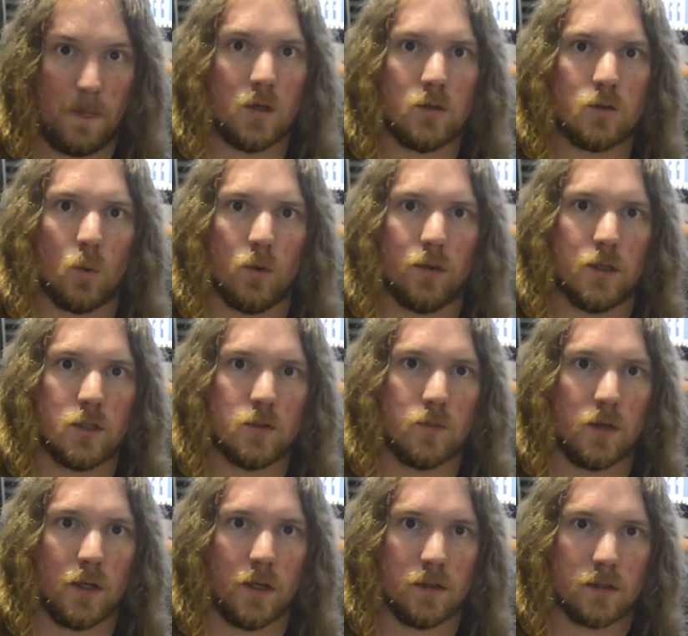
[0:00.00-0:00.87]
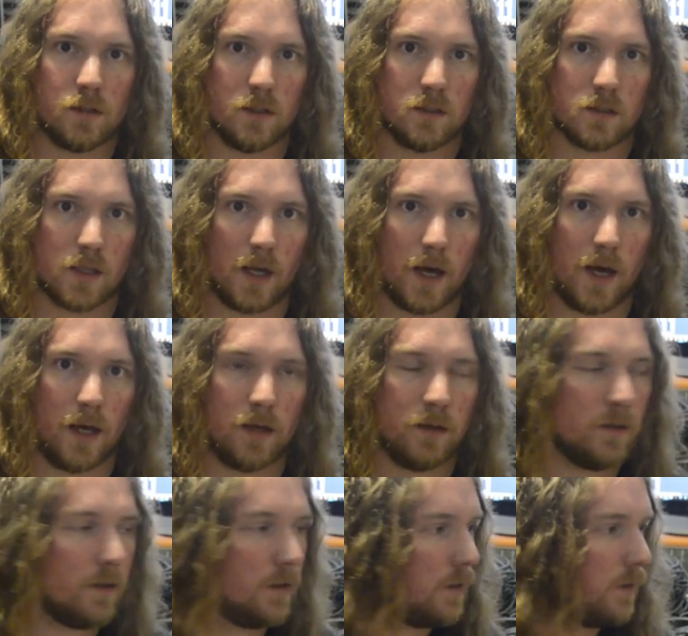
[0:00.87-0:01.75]
So what this means is that
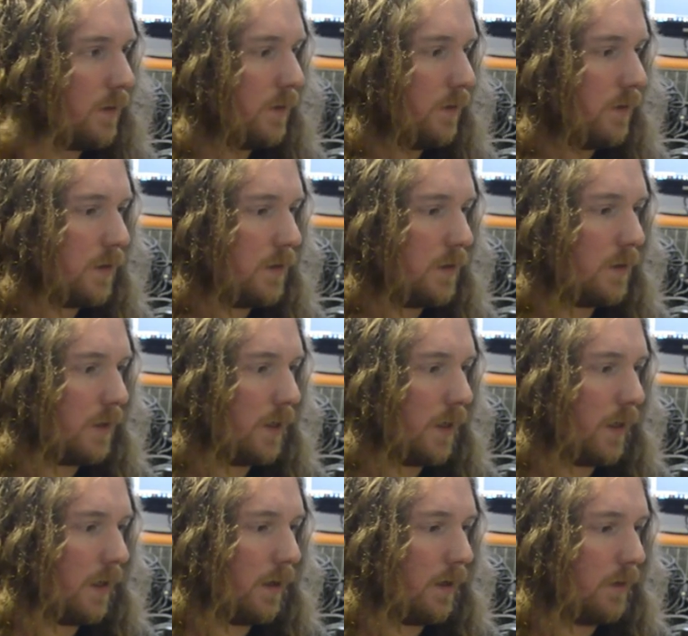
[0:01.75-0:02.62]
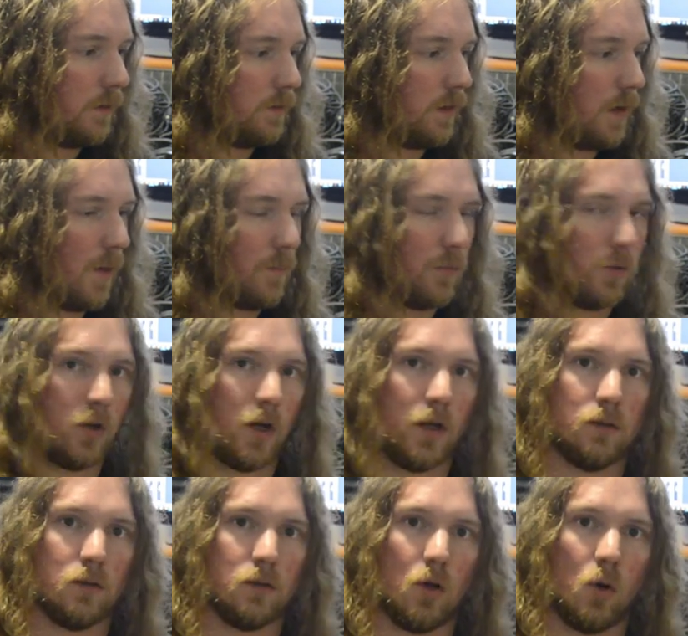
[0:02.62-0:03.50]
the upper
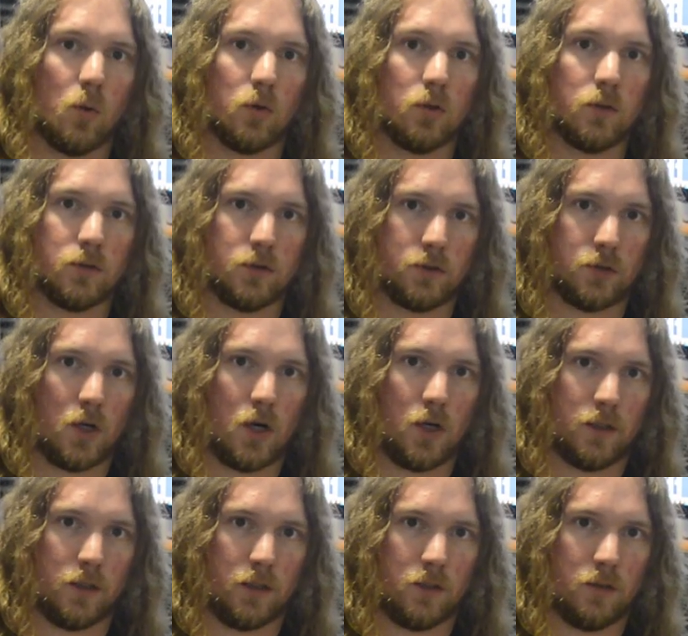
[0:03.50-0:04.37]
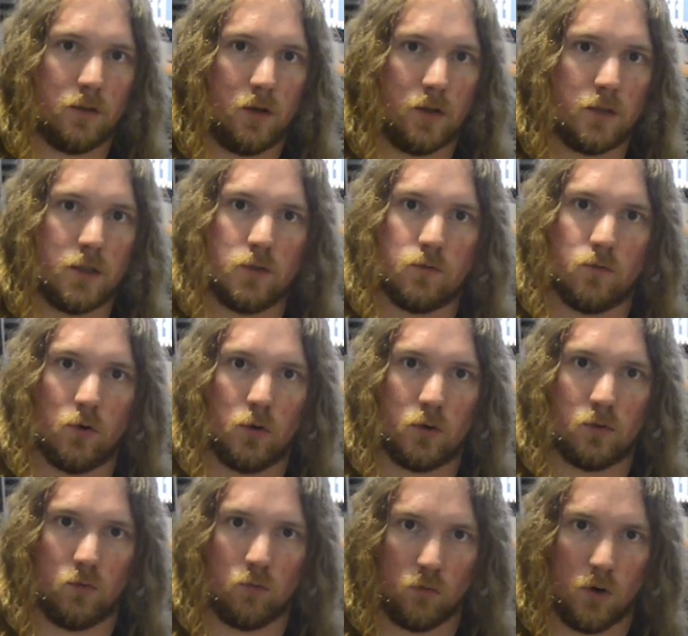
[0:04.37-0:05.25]
and lower socket on each
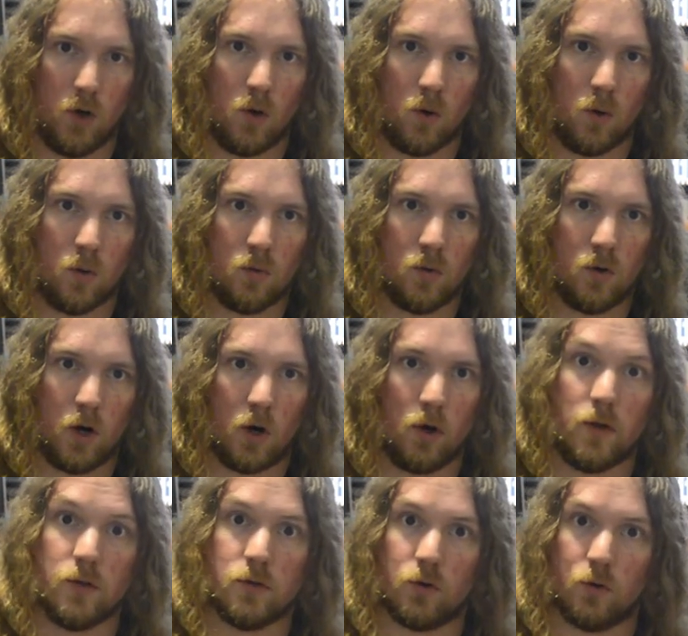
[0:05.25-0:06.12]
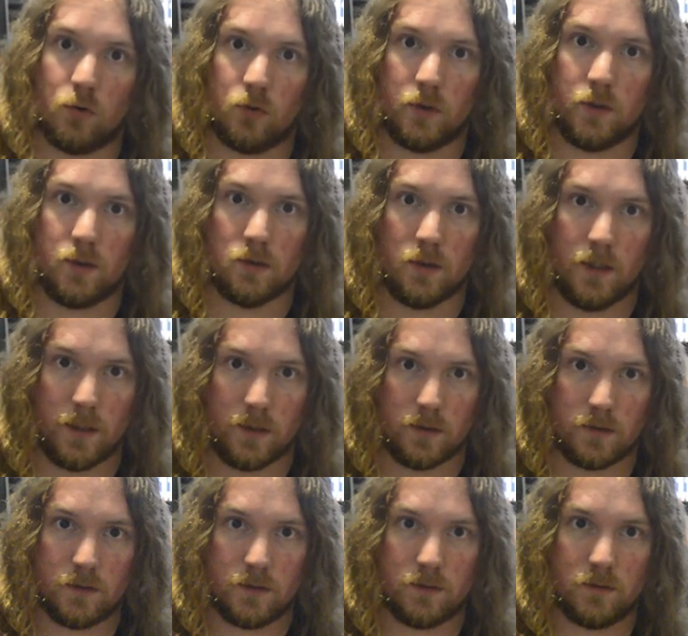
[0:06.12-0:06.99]
vertical row are internally
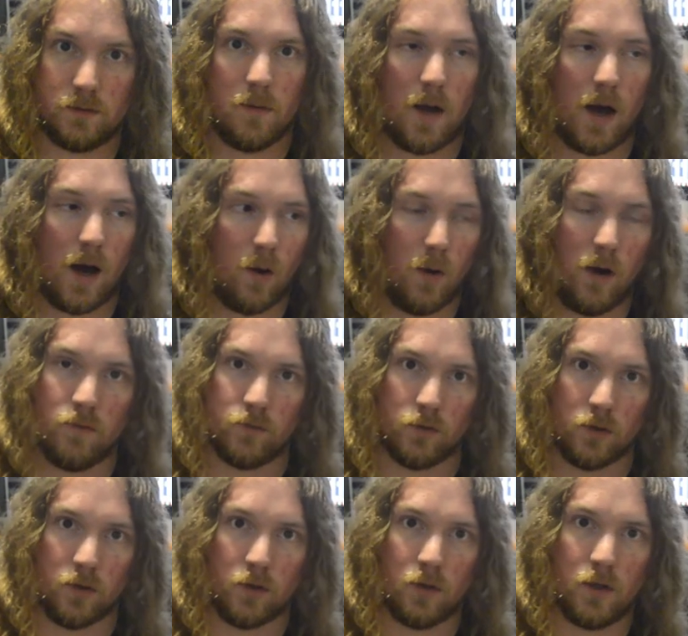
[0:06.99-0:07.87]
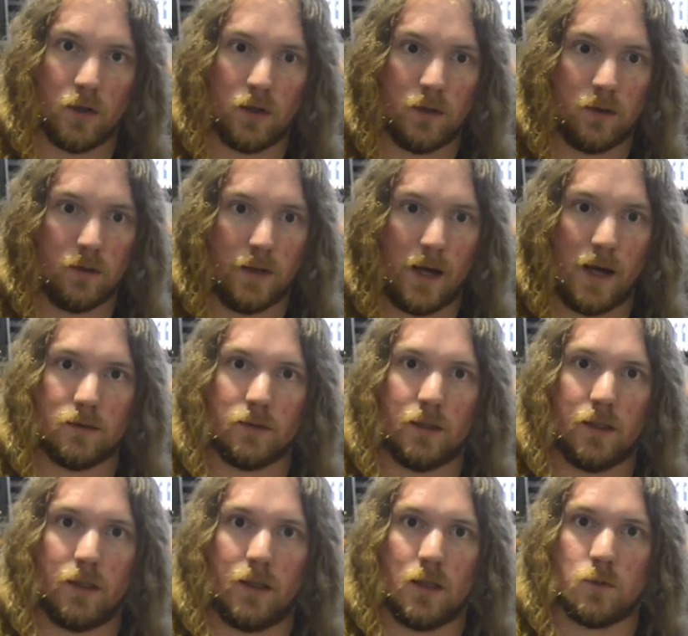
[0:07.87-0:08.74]
linked. However, that
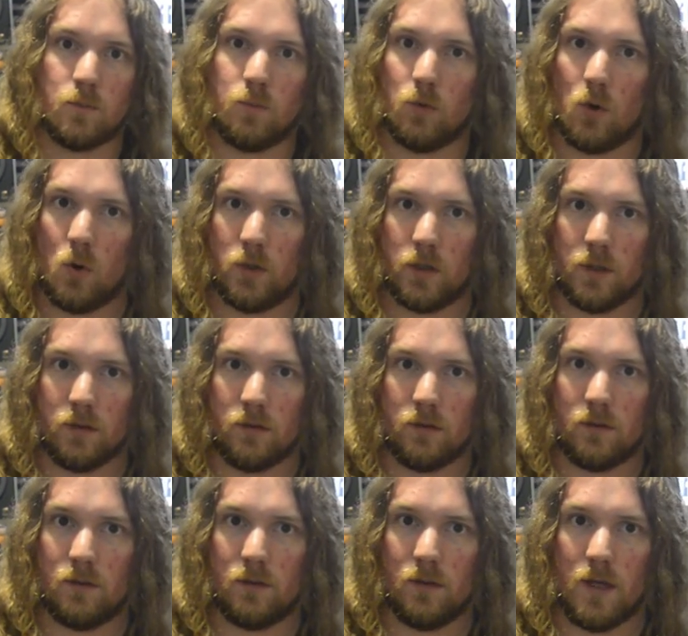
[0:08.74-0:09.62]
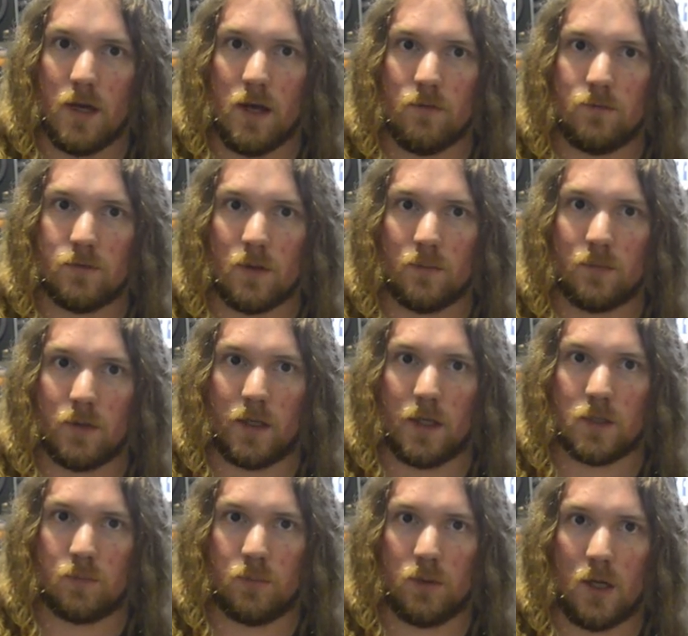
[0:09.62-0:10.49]
link gets broken if something
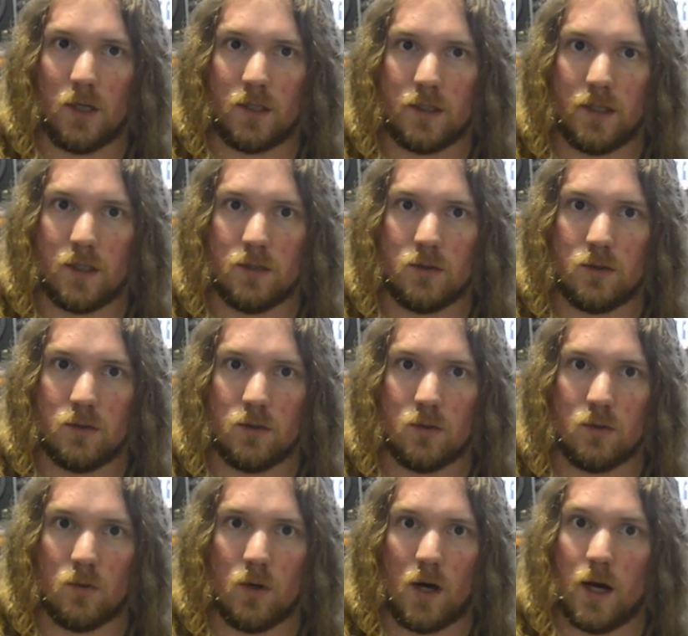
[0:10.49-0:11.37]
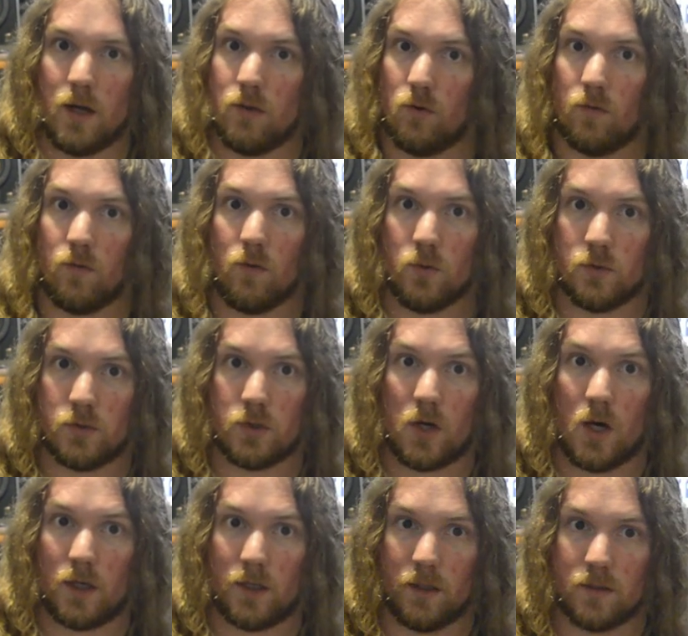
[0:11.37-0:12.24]
gets plugged into either of those
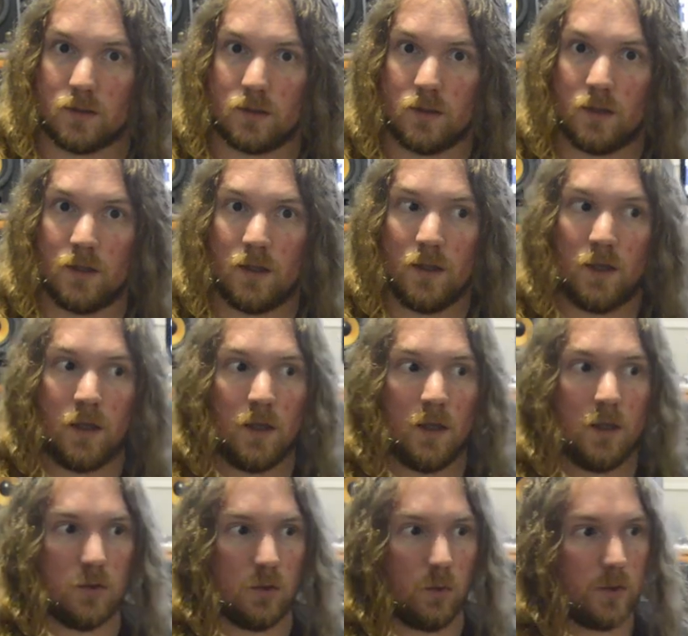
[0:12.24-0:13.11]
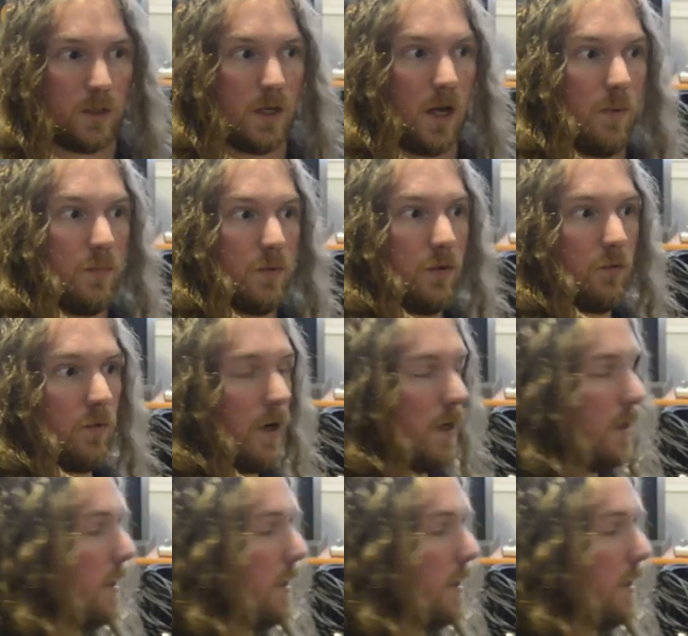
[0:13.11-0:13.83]
sockets. So what's happening right